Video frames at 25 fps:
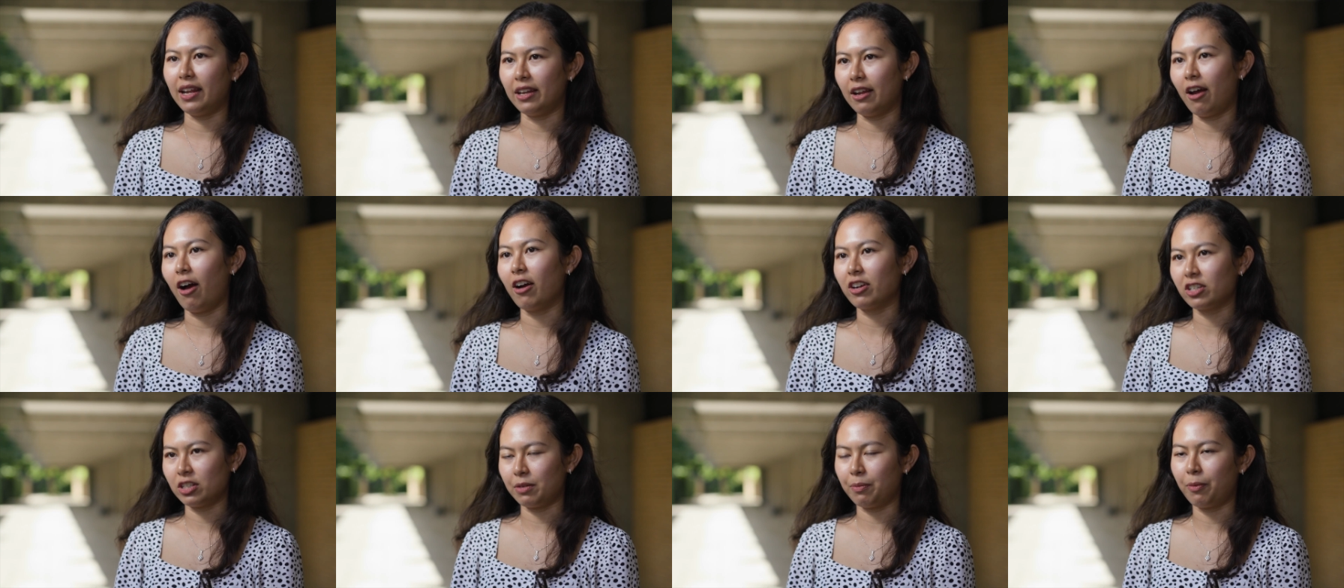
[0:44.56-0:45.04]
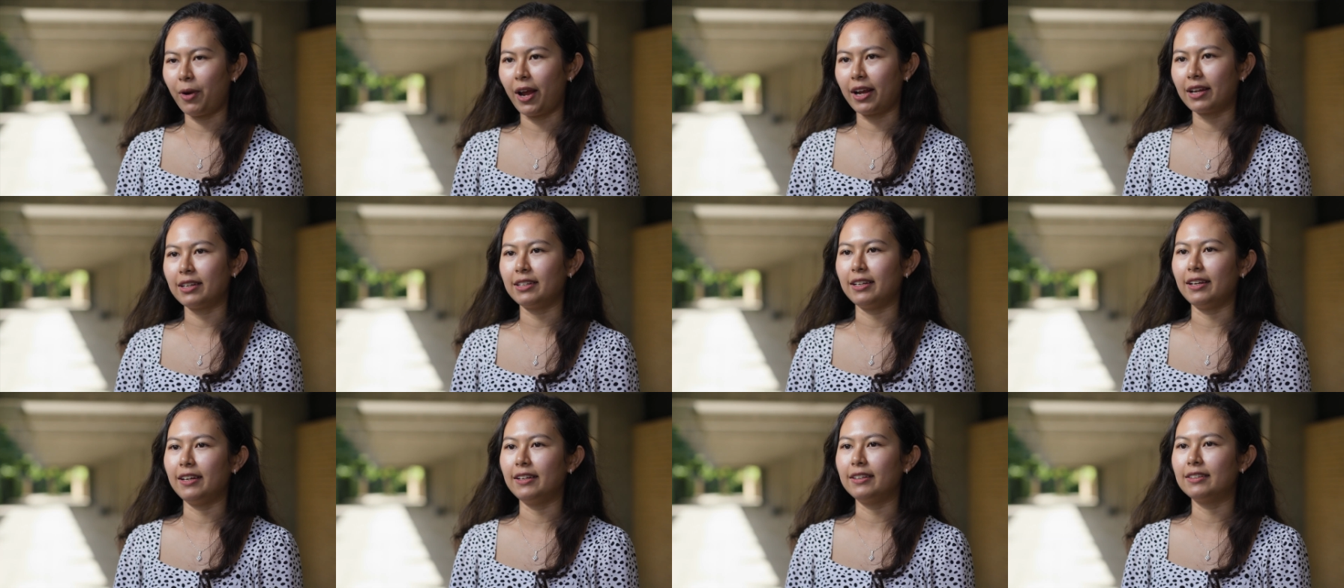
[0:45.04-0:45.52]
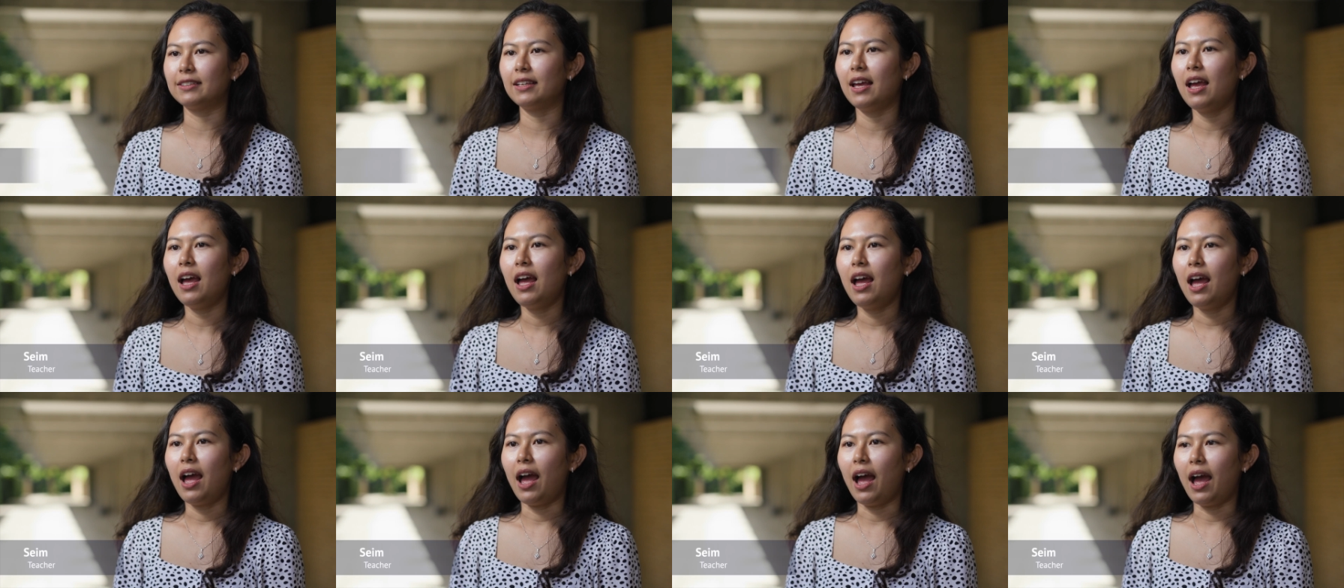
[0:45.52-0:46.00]
in architecture practice
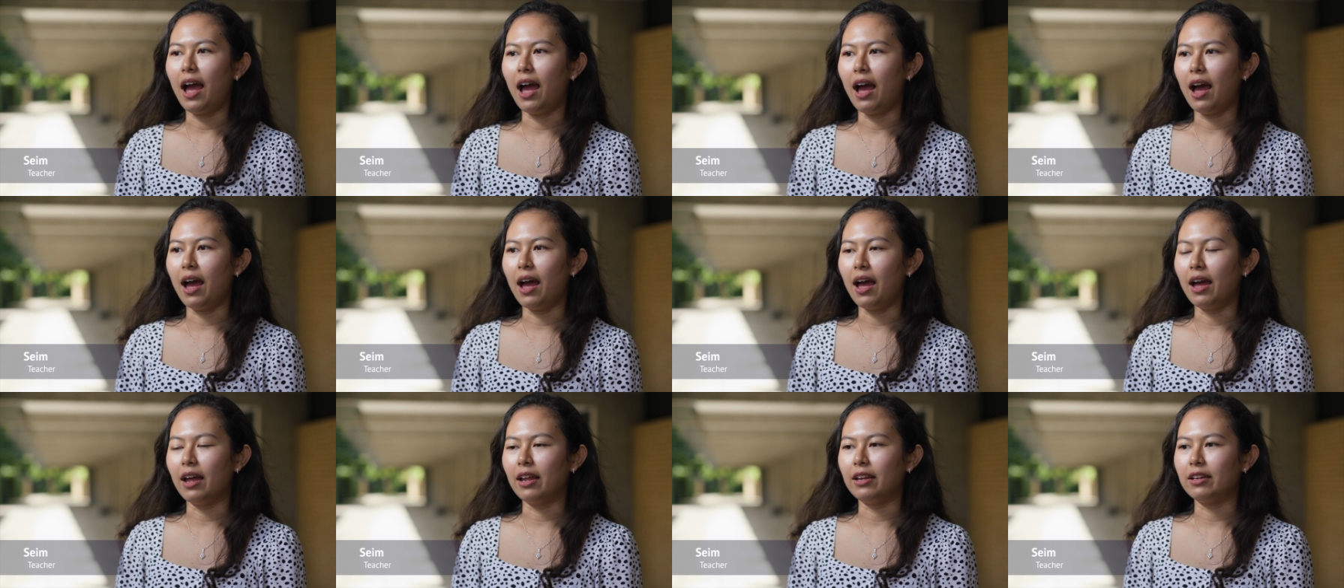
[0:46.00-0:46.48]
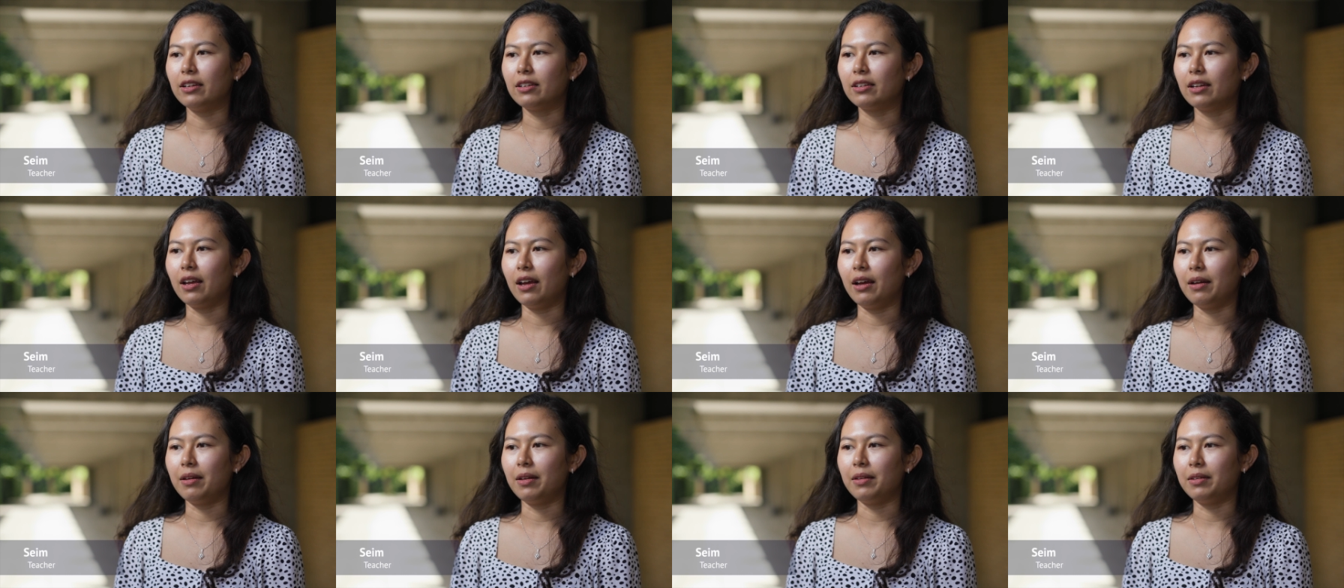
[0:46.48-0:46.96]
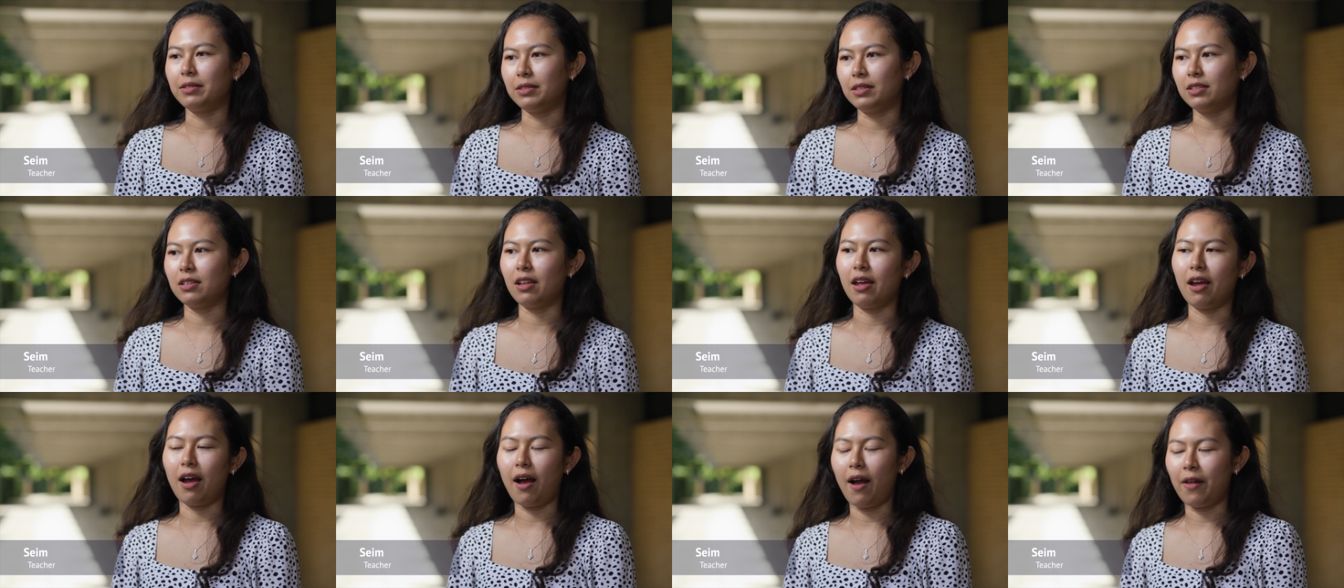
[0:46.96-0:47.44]
and
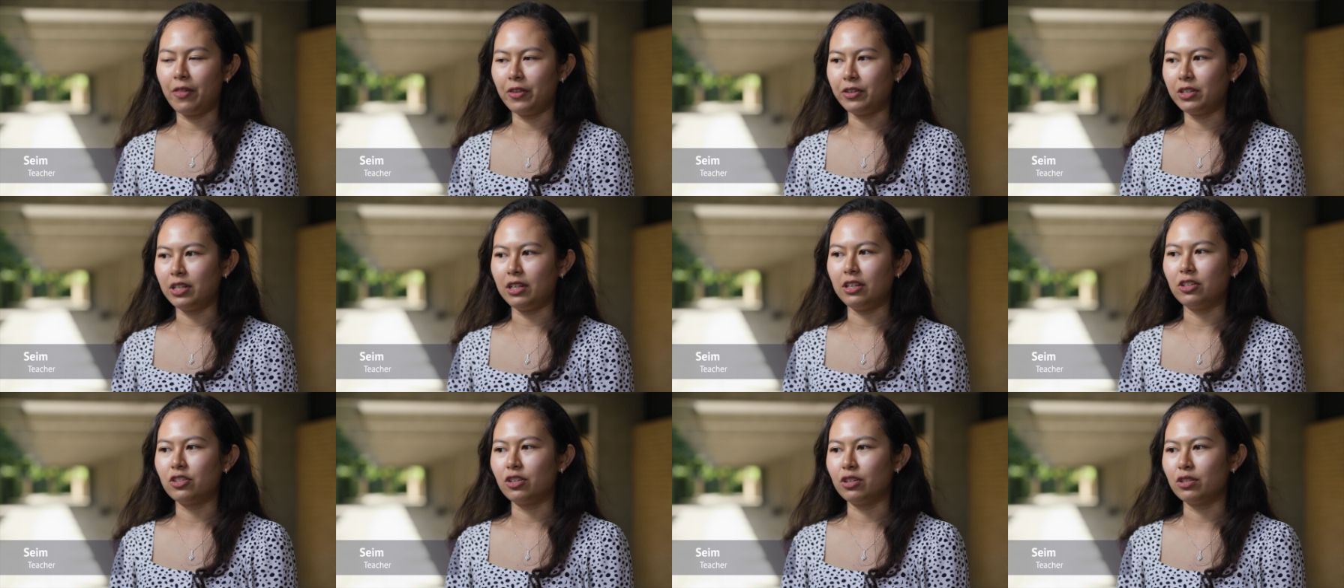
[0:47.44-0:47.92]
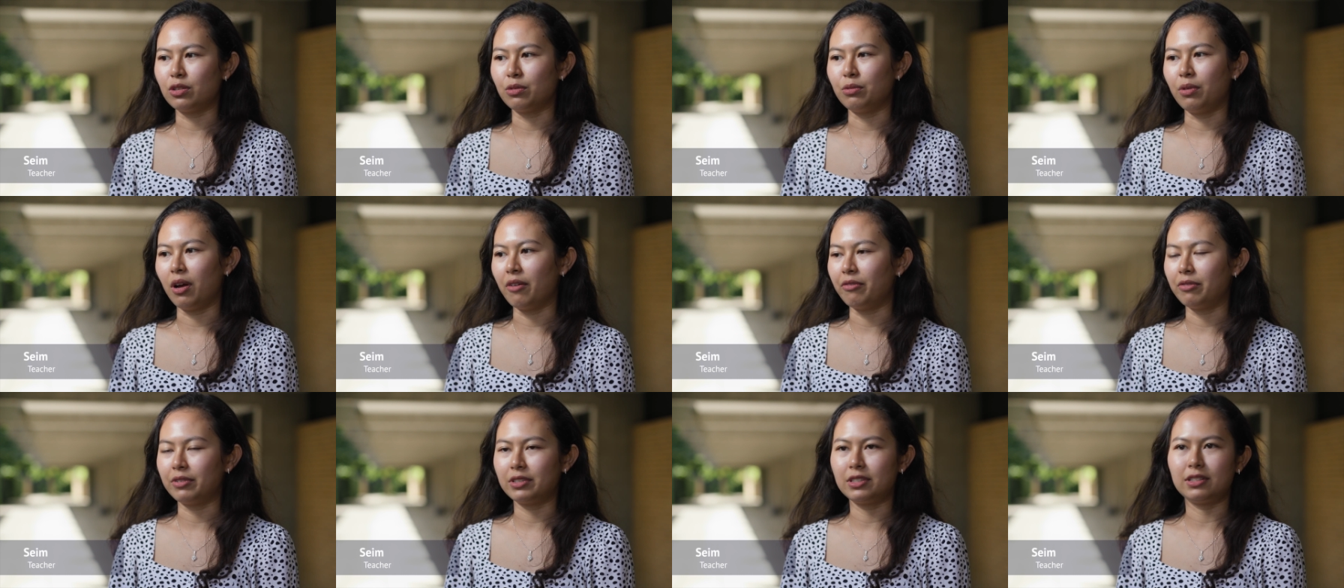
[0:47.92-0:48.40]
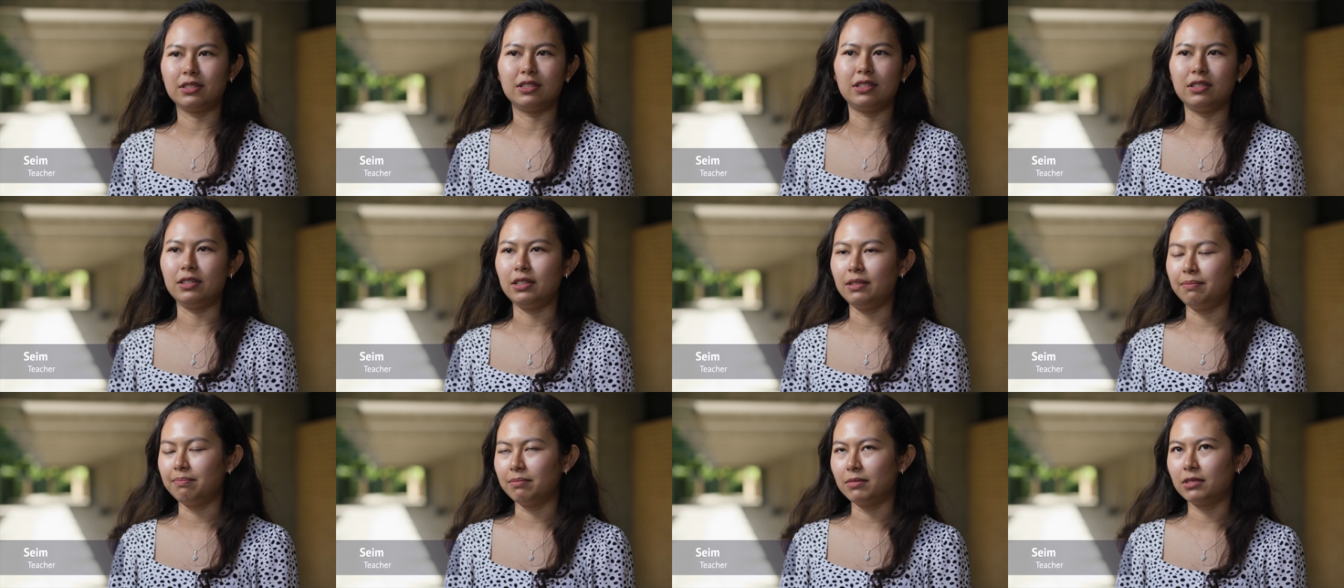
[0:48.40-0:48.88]
there are other teachers who have
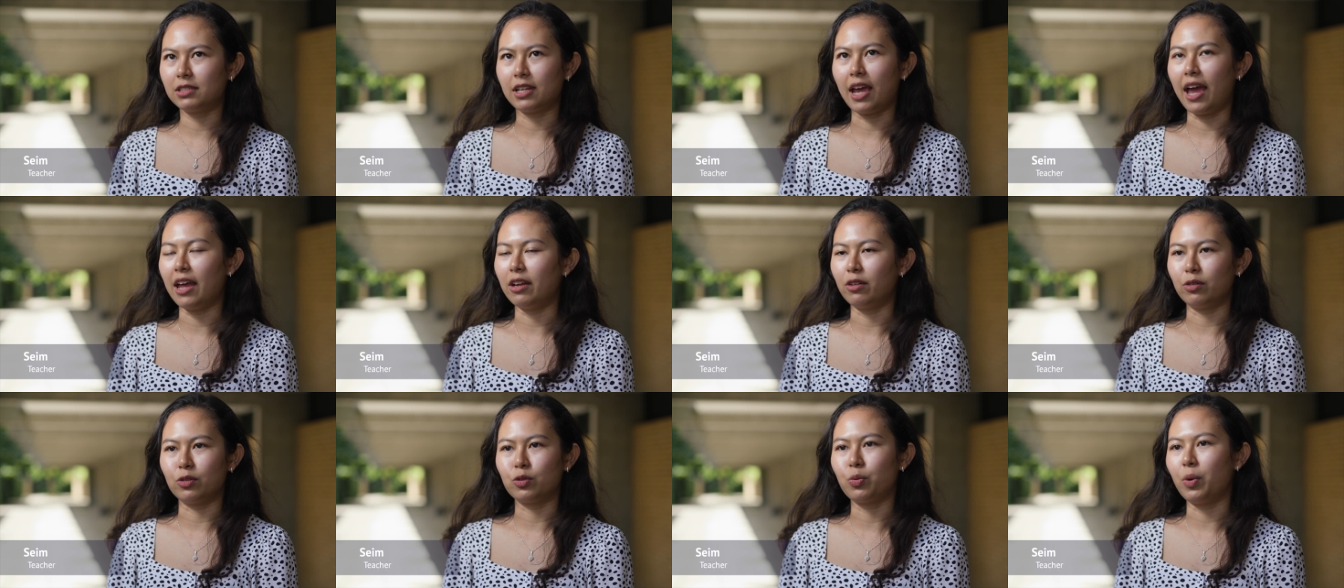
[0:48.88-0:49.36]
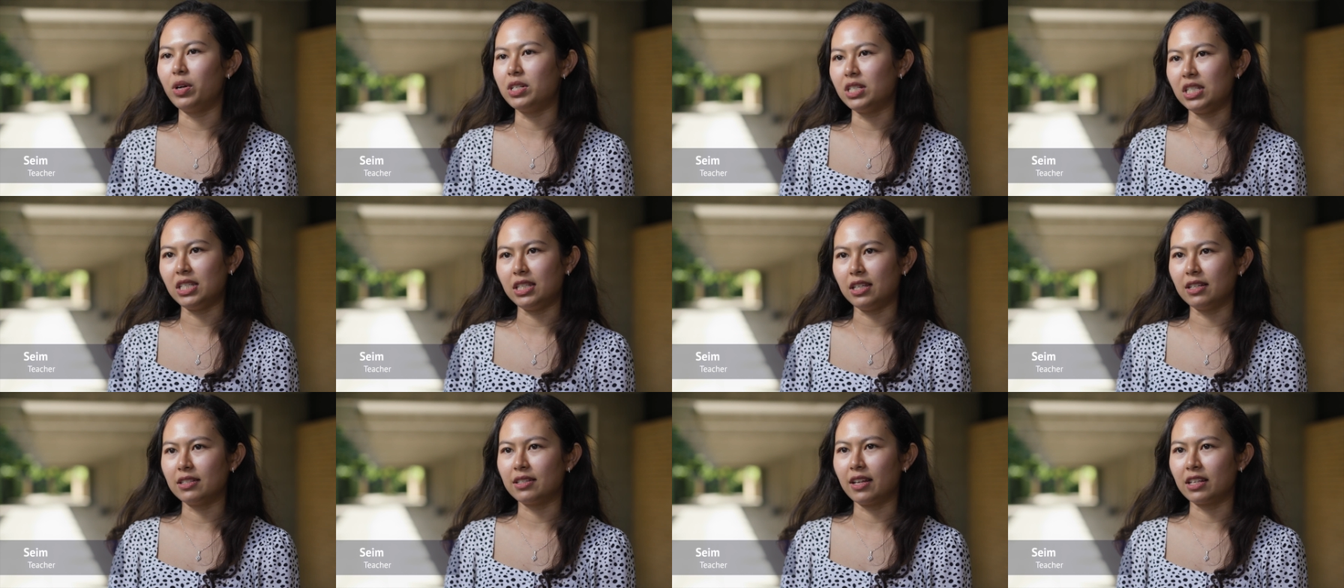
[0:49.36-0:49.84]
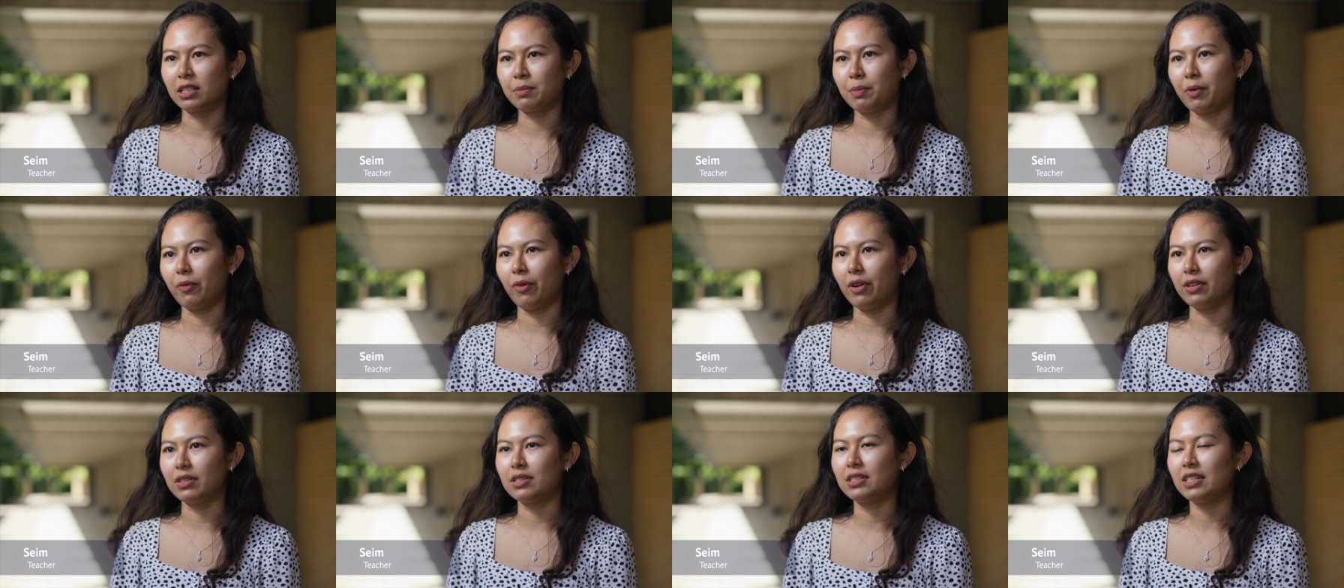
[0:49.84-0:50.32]
10 or 20 years
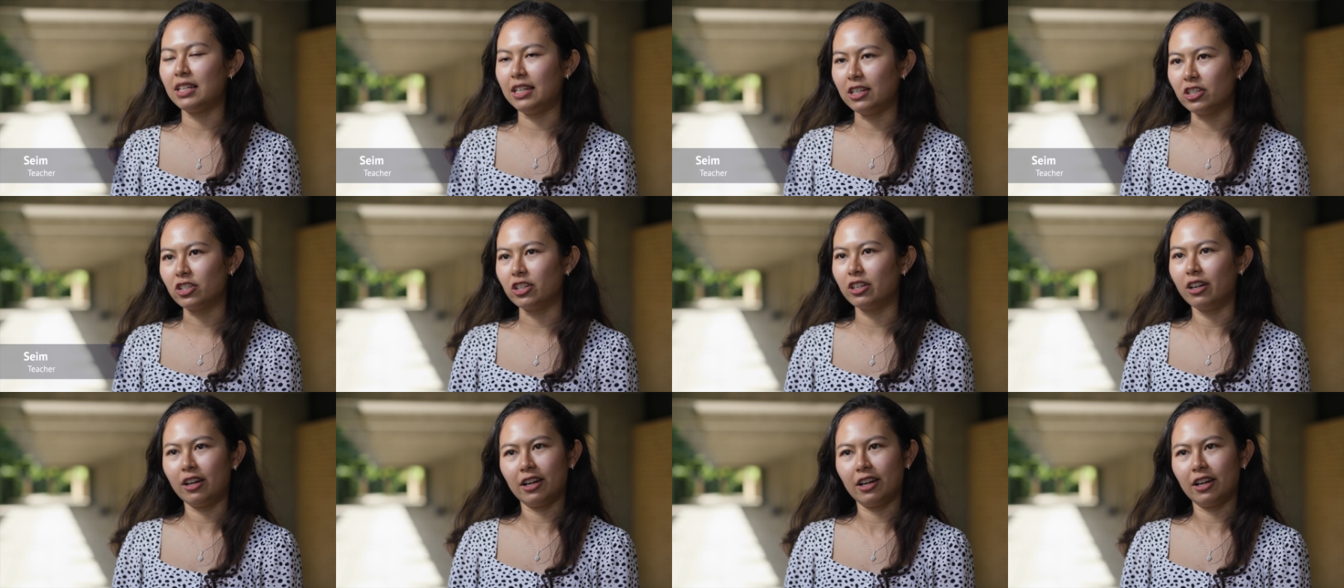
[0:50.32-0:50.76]
experience teaching